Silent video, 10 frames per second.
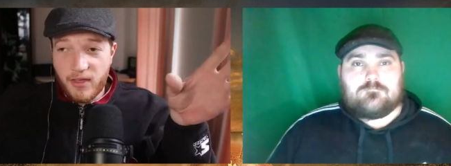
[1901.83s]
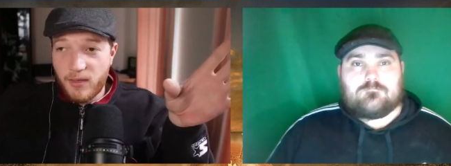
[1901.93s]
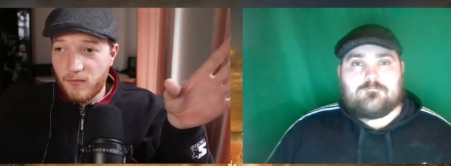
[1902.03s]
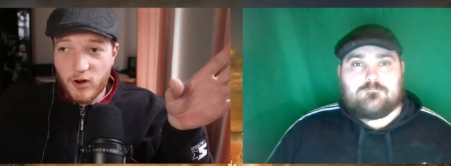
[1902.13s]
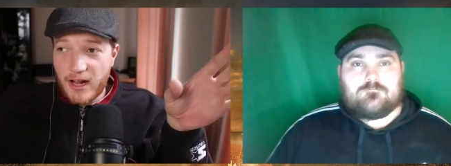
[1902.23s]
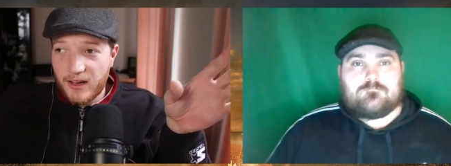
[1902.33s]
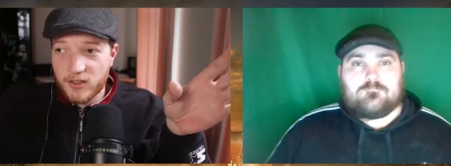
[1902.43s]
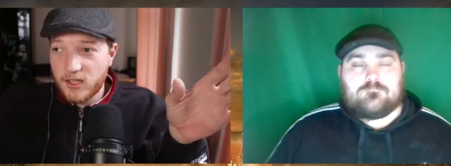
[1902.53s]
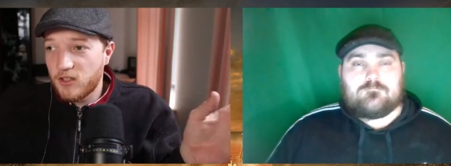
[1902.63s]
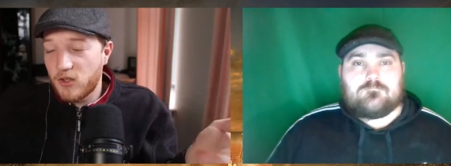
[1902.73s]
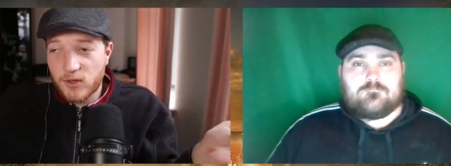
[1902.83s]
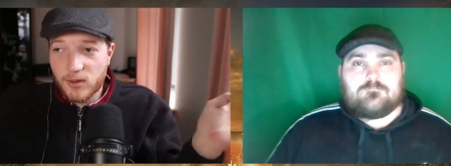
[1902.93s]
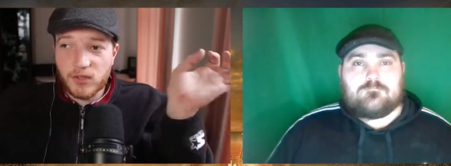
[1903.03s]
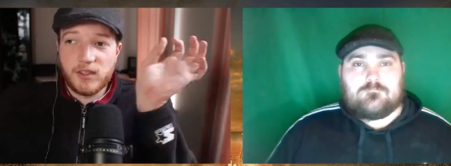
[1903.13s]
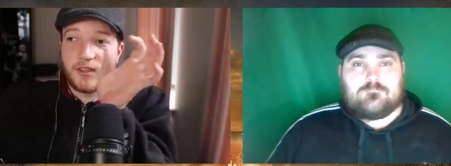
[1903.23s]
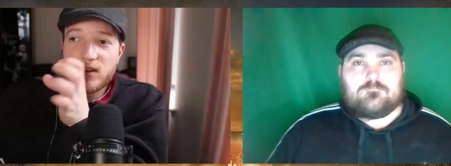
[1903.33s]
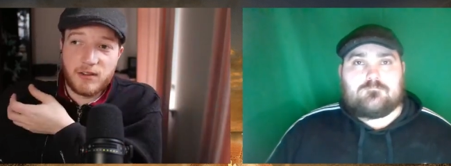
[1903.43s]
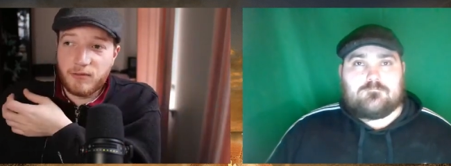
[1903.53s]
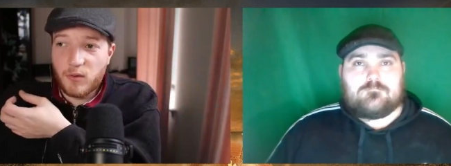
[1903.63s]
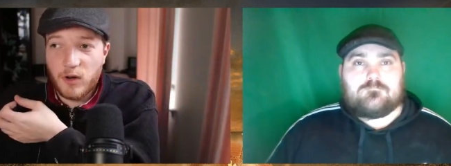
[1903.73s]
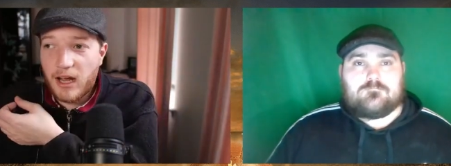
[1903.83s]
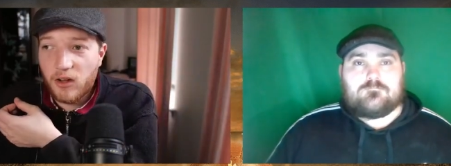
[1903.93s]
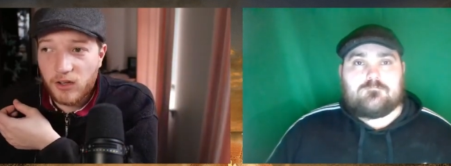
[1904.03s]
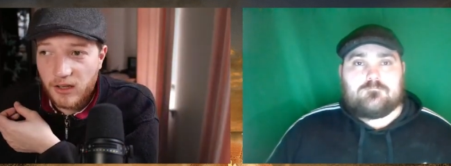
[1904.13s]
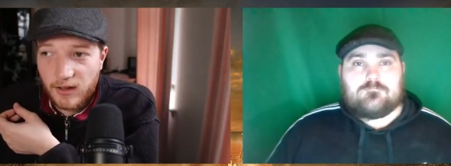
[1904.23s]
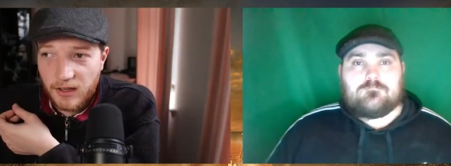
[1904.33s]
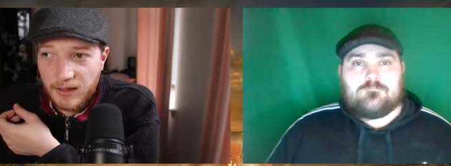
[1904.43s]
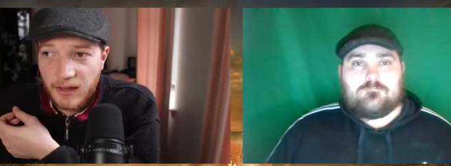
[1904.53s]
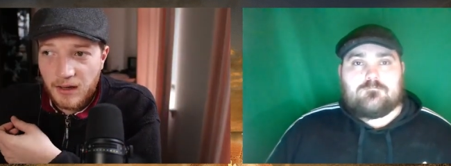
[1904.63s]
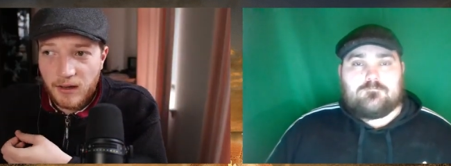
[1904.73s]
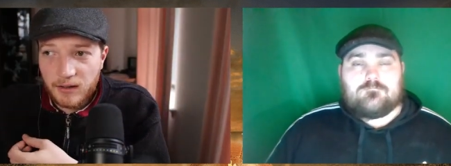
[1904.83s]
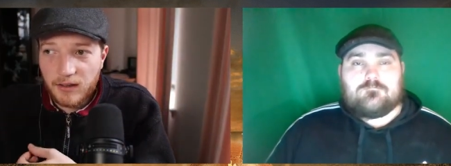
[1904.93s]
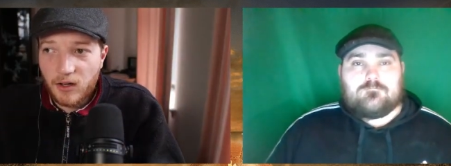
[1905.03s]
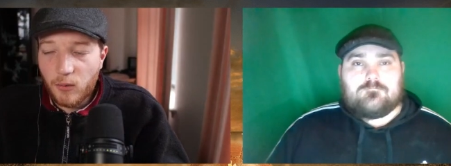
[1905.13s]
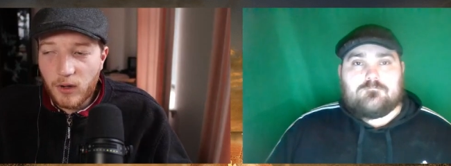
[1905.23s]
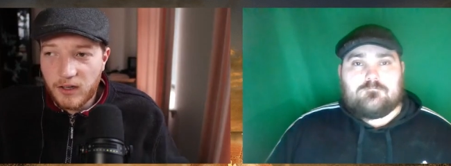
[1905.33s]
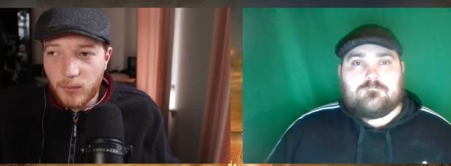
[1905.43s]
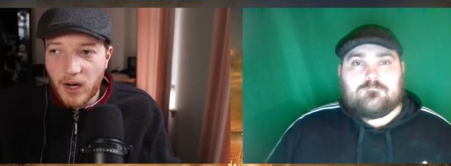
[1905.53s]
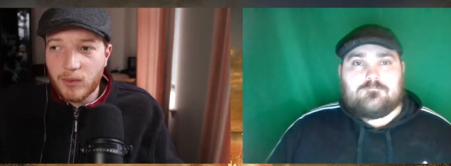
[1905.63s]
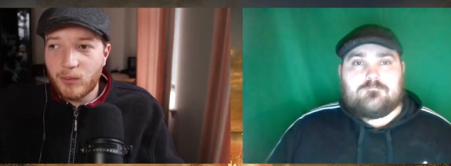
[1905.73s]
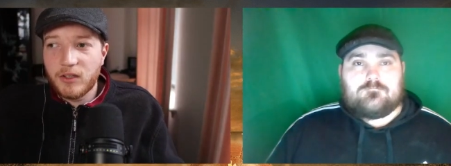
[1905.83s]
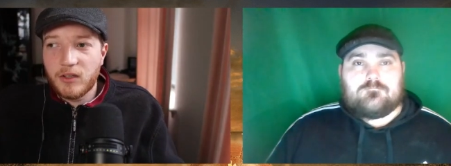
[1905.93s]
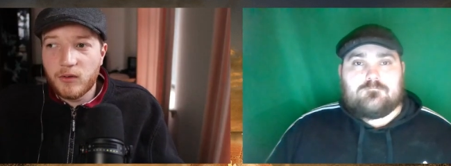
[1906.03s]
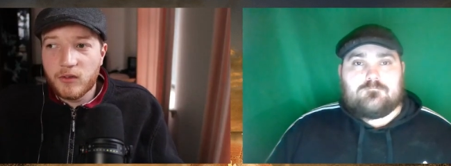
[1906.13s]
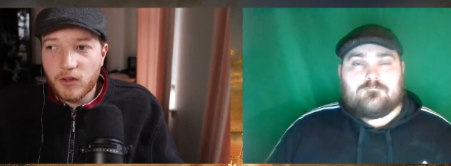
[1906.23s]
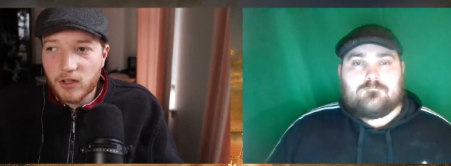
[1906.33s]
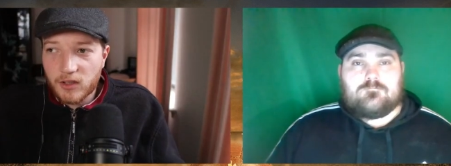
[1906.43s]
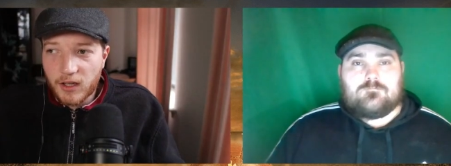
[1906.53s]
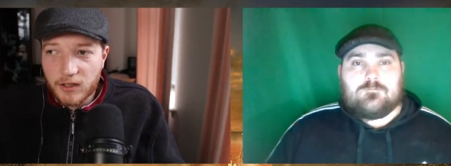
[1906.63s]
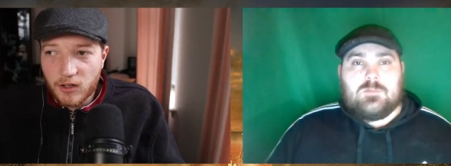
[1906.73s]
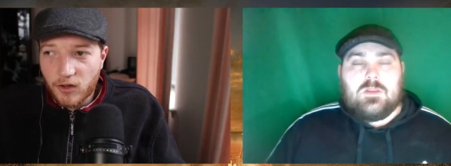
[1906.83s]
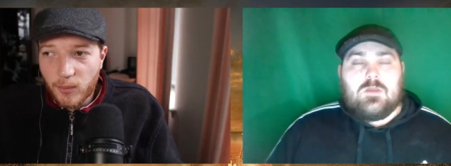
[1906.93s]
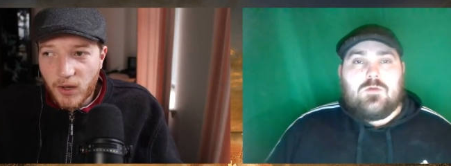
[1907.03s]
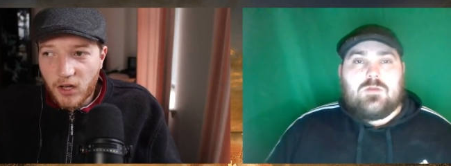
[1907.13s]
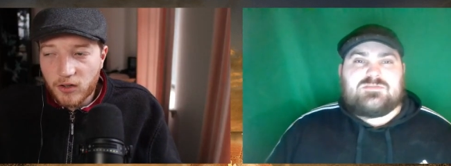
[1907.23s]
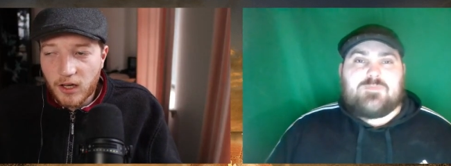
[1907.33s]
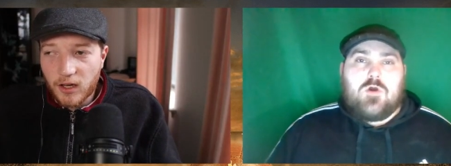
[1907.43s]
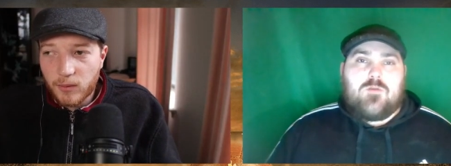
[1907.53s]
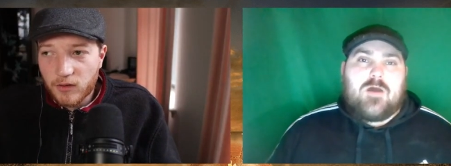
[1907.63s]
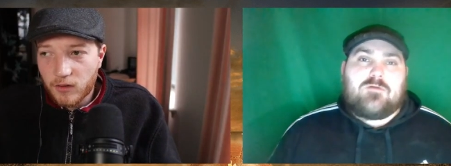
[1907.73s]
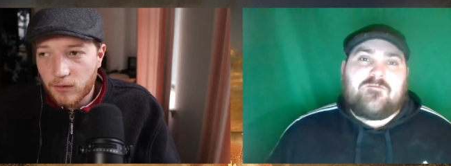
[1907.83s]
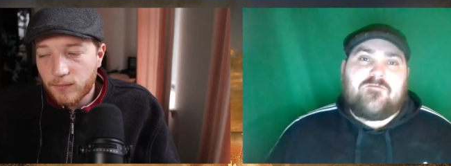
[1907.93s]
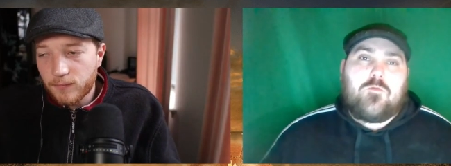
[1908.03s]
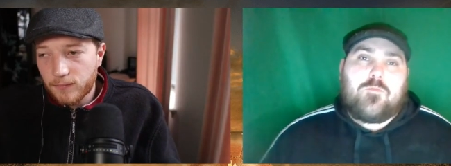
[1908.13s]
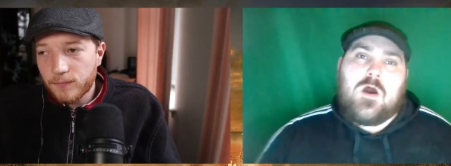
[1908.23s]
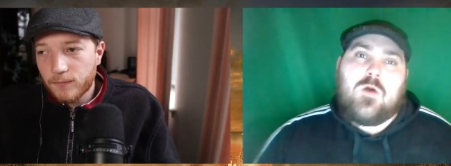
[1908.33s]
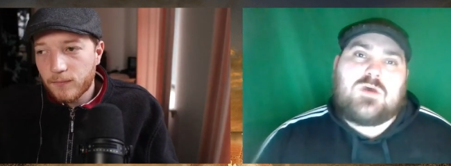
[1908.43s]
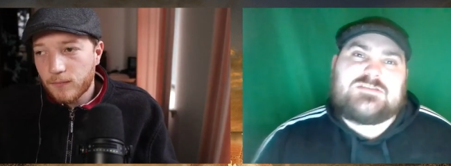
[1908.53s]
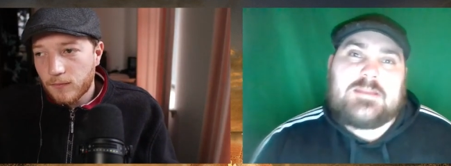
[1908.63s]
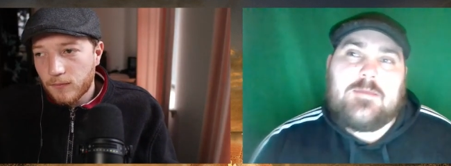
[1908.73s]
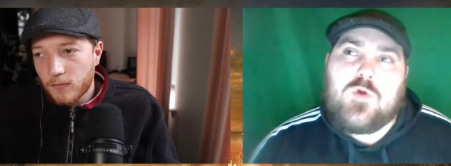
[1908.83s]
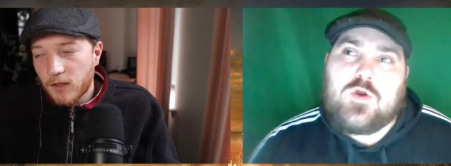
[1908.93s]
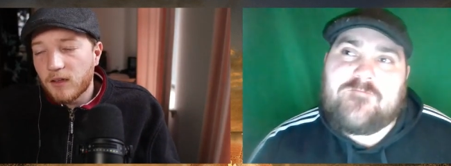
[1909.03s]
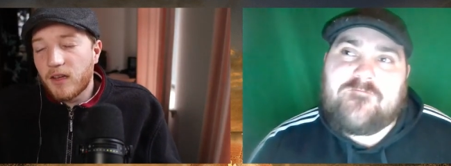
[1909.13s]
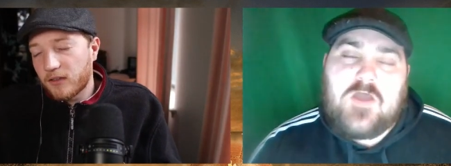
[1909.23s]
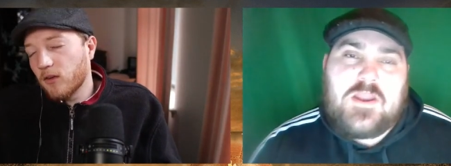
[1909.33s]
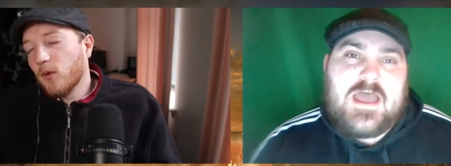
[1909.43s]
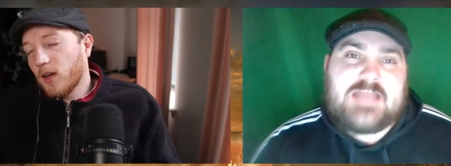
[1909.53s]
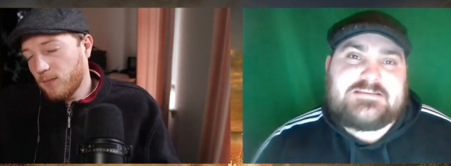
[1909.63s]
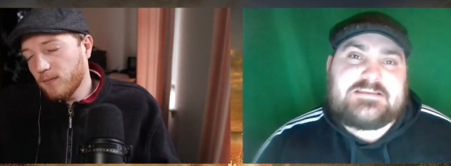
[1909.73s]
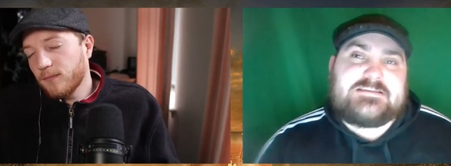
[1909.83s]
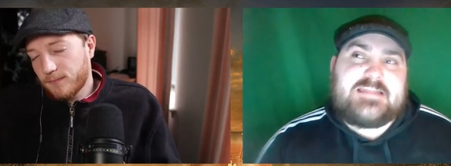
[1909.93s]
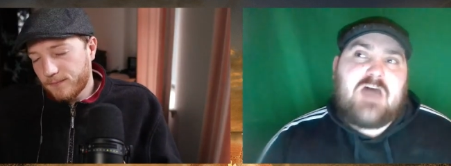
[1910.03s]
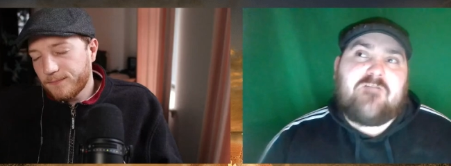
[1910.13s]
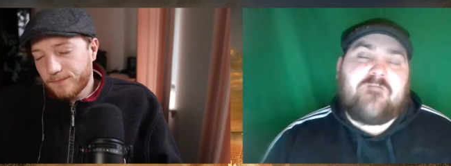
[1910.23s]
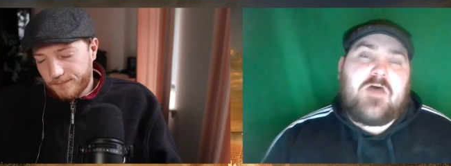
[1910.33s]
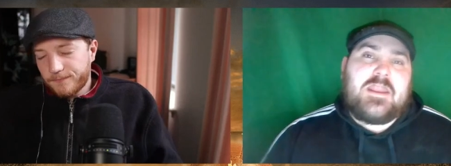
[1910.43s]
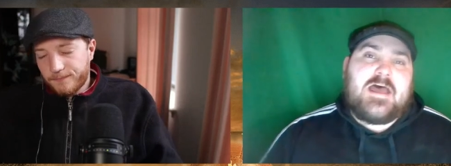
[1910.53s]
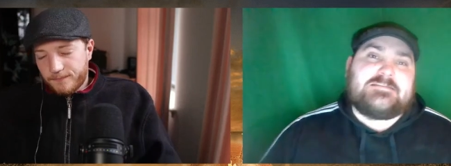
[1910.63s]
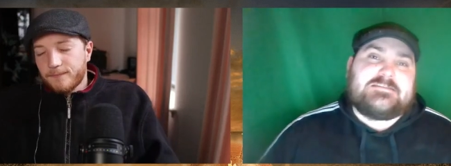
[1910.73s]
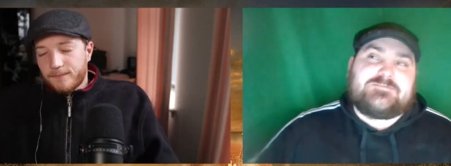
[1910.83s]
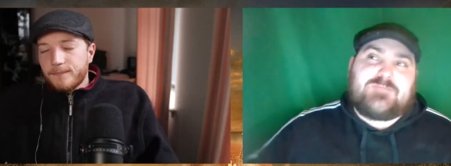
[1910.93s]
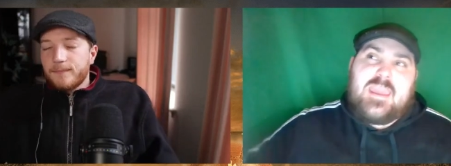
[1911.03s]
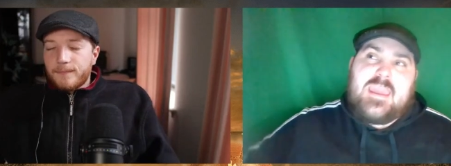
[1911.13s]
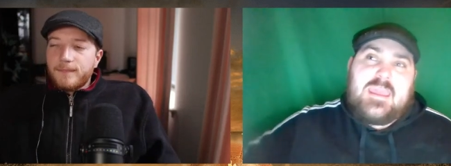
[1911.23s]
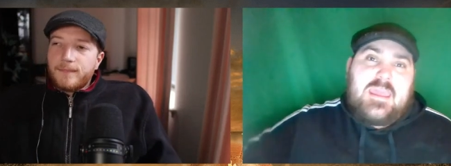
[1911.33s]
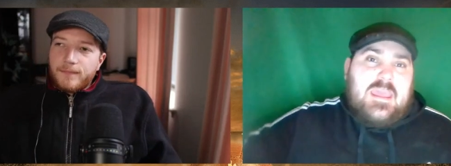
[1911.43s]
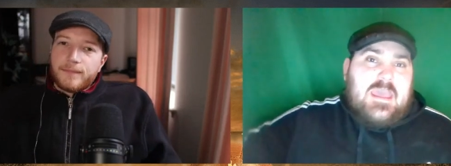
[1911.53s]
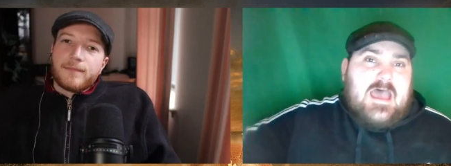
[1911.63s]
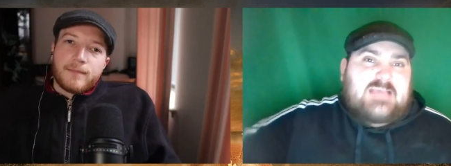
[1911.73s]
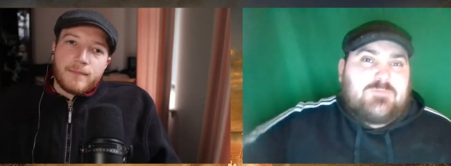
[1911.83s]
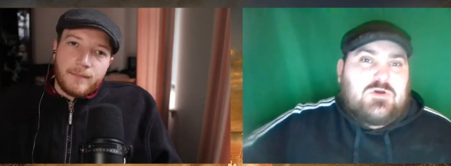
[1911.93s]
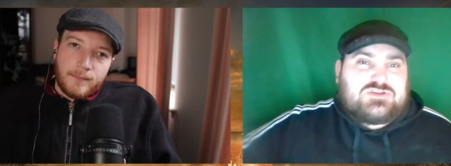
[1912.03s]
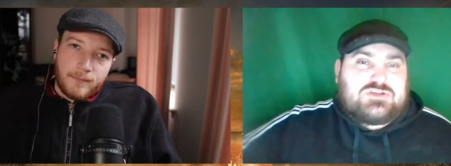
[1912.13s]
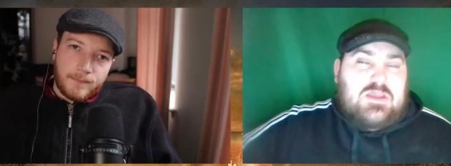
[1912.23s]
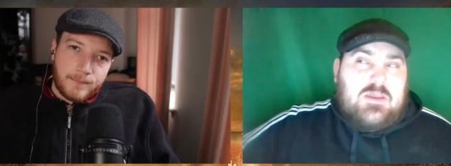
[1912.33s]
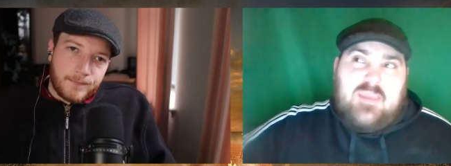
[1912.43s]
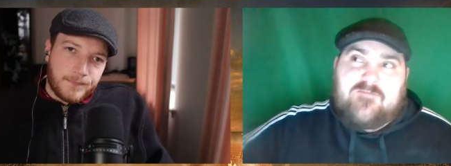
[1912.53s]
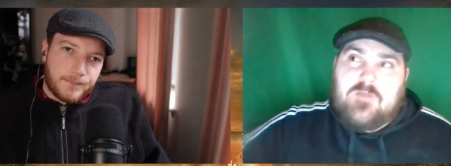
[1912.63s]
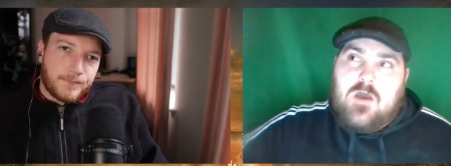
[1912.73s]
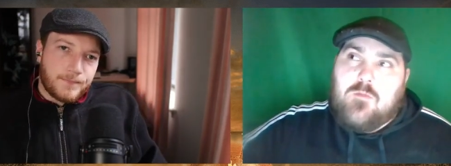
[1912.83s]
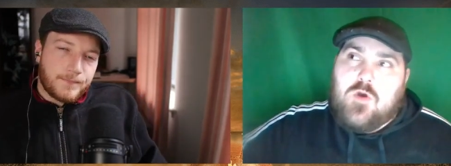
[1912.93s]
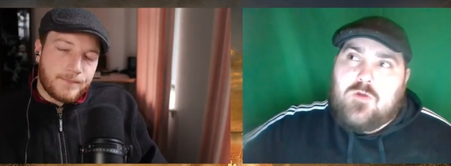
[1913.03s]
Speaker 1: reality to a completely different reality than you know what it probably used to look like you know the modern it was
Speaker 2: games. more about the football wasn't it more exactly than finances right. now finances play as much uh, if not more